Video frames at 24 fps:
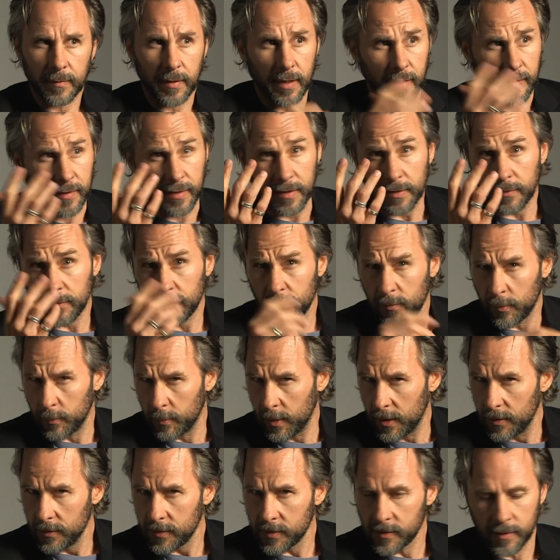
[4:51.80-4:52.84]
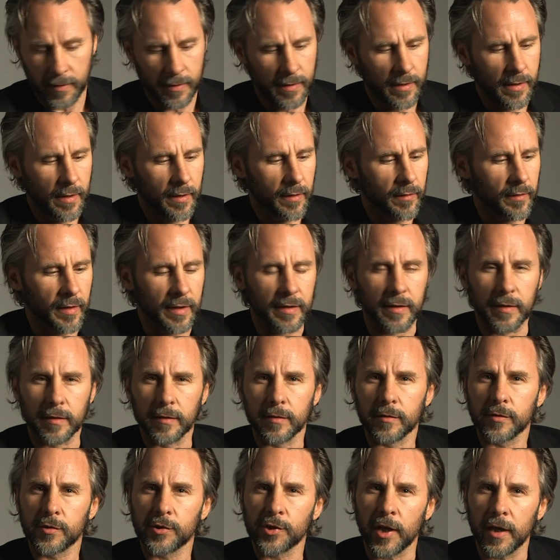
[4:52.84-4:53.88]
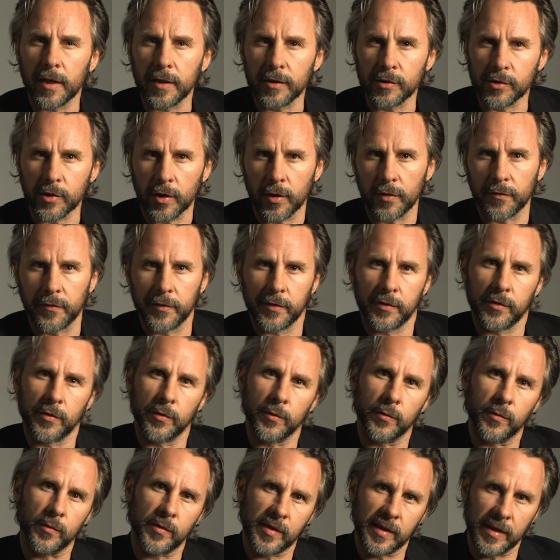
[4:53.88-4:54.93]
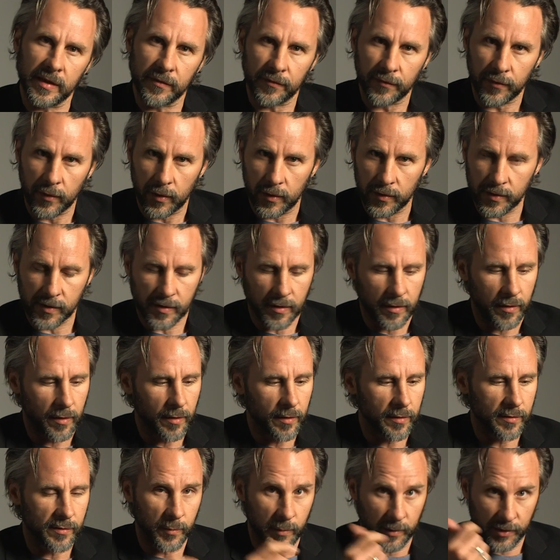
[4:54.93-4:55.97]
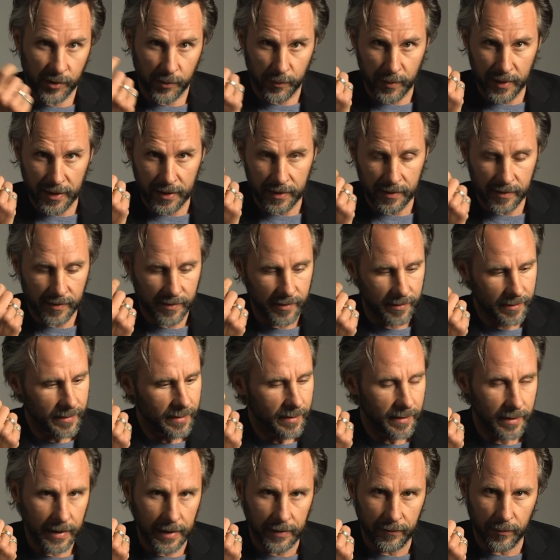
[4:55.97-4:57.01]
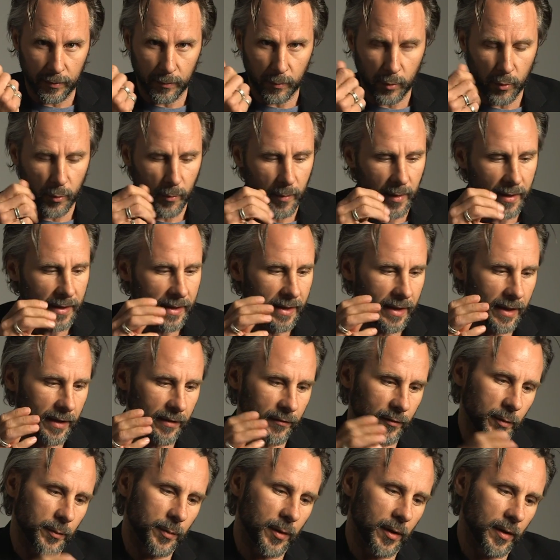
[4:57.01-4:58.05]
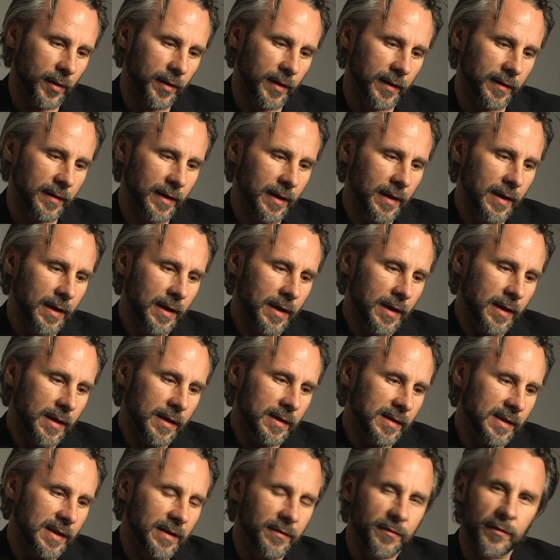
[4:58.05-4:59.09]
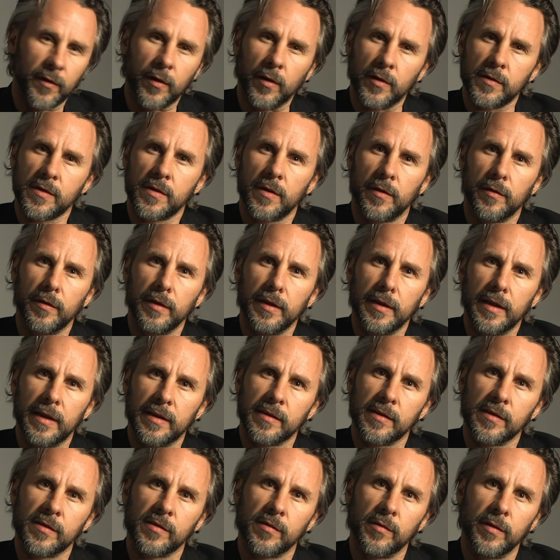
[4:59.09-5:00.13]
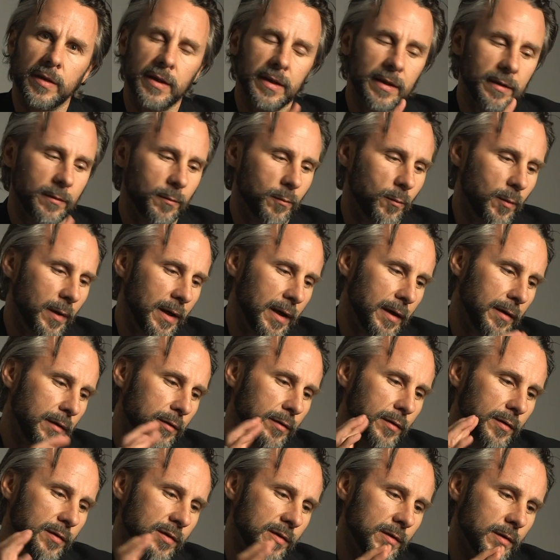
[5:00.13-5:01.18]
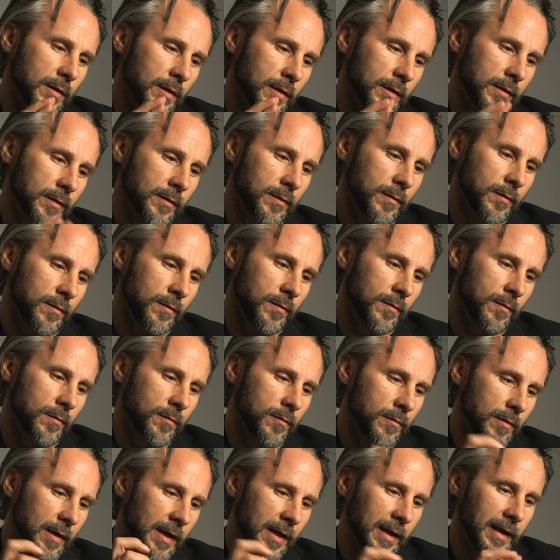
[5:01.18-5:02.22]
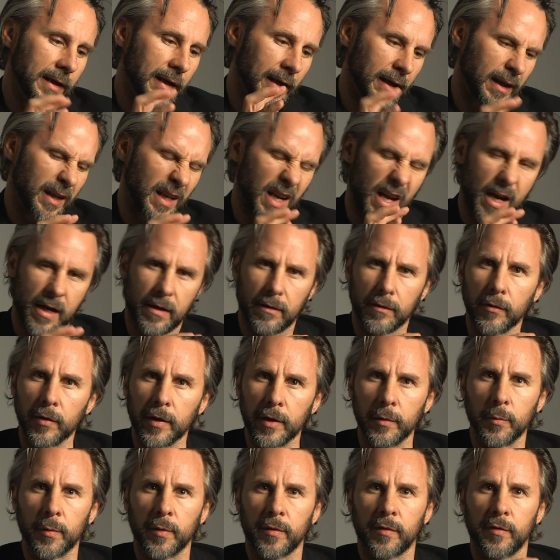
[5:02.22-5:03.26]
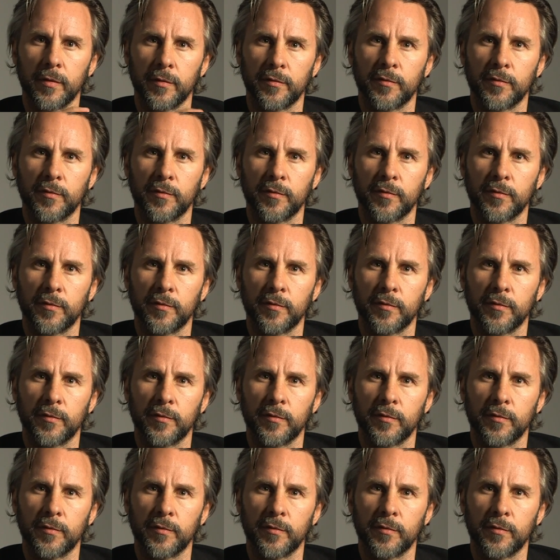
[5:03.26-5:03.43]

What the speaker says: I think for most, they didn't change over to CFast cards, which means even more money out of your pocket. CFast only necessary when you start really getting angry with your